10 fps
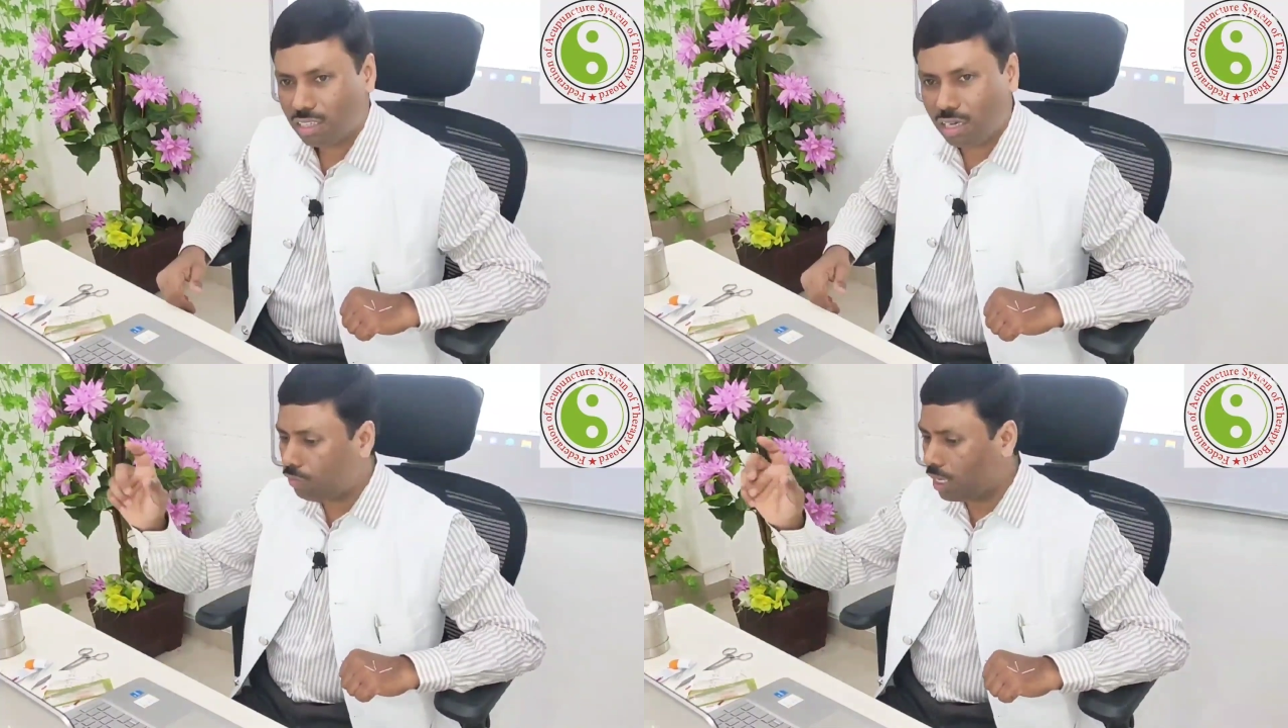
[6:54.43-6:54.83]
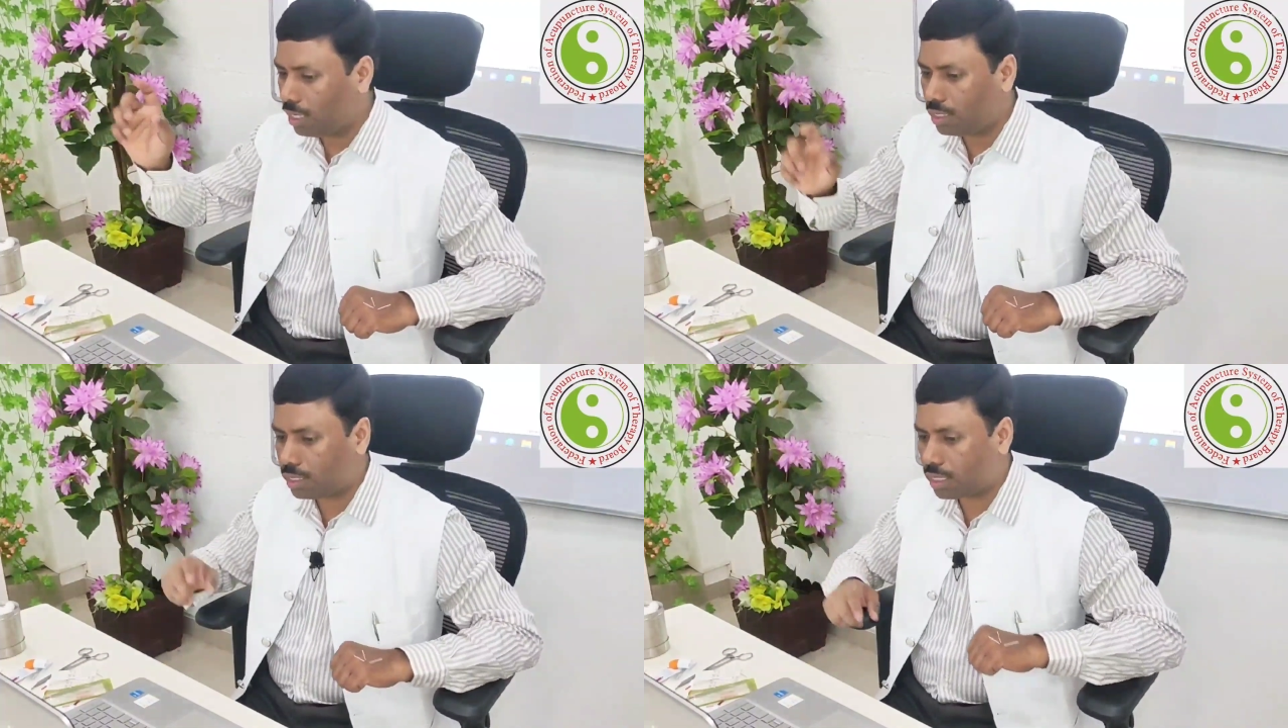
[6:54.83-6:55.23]
Now we
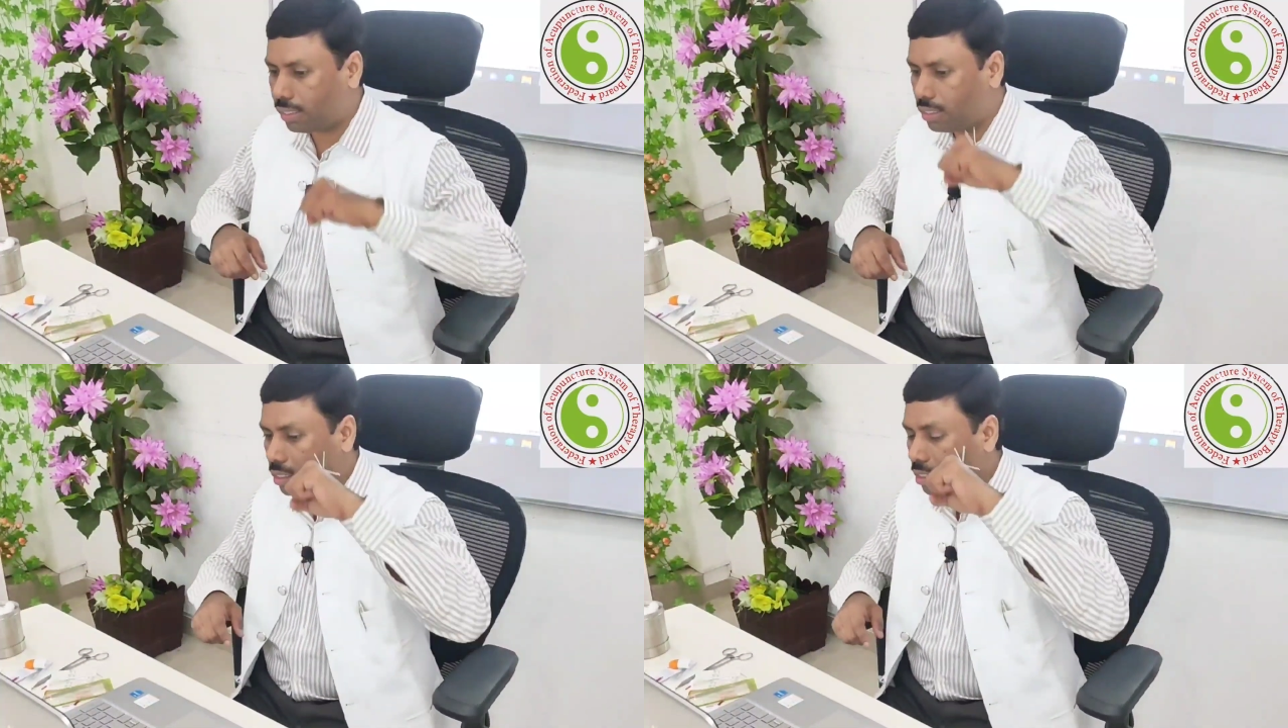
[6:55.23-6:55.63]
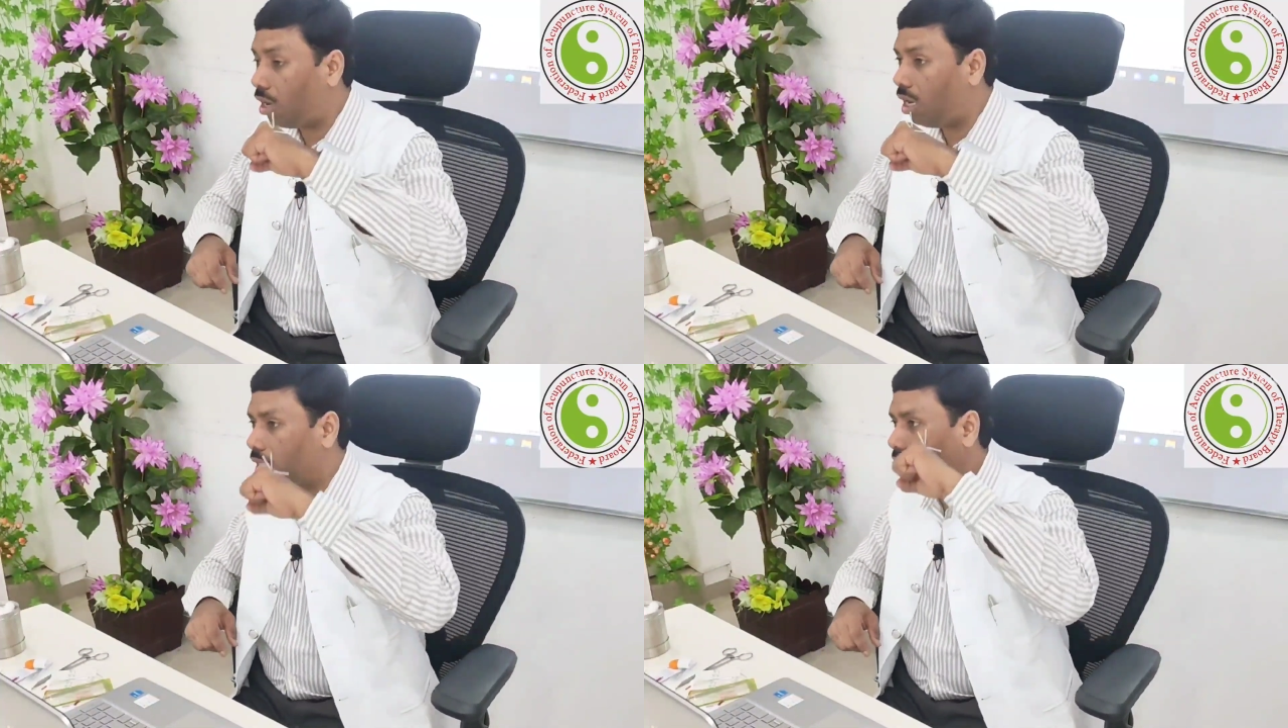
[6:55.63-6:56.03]
understand this
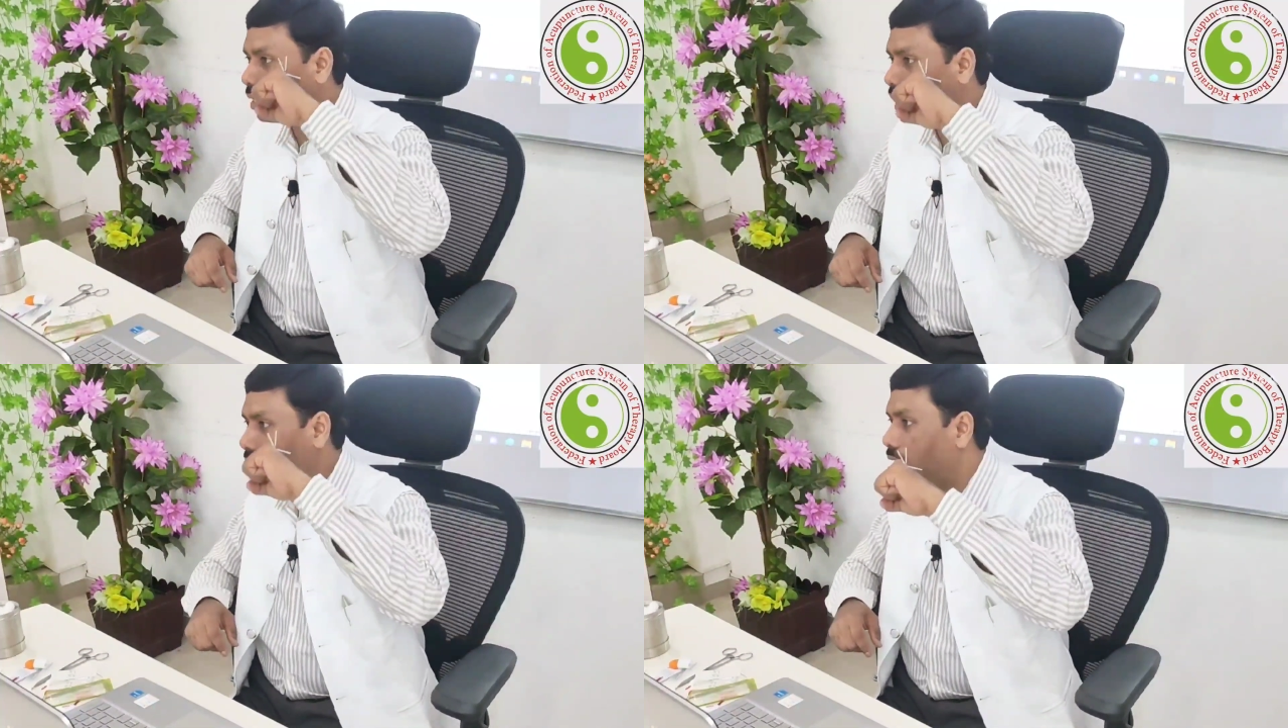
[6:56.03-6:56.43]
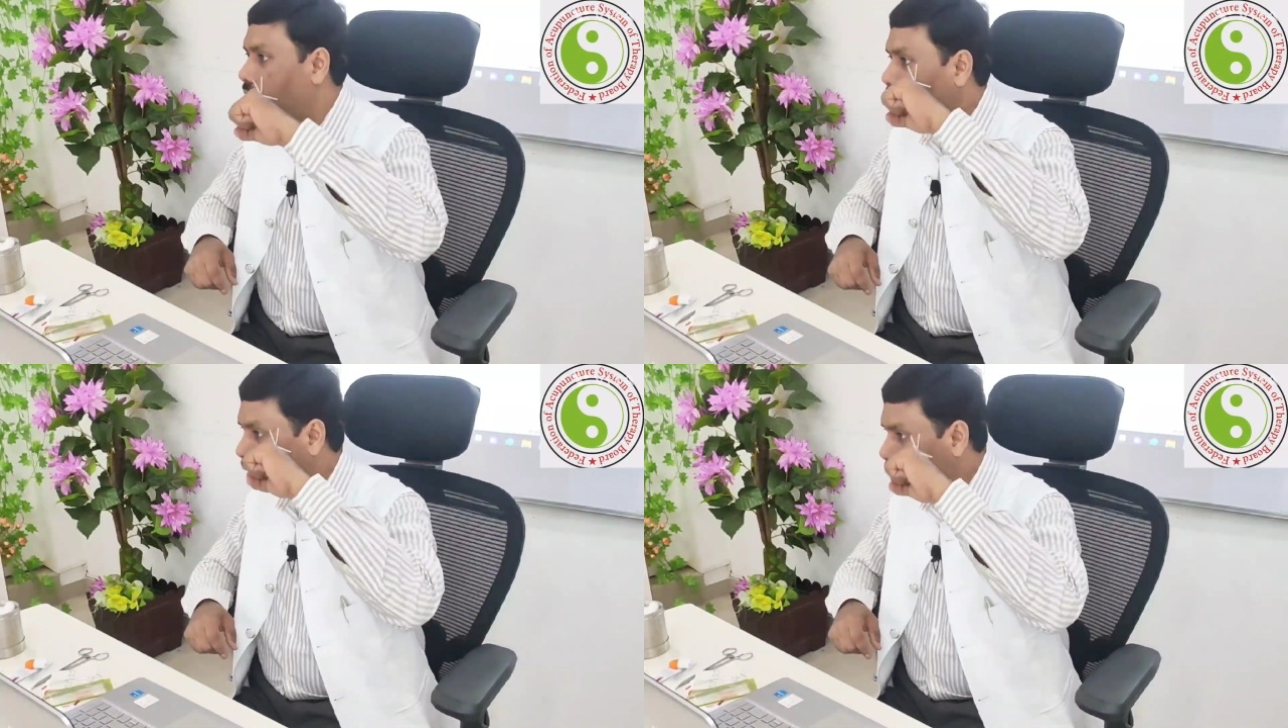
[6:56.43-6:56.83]
called as a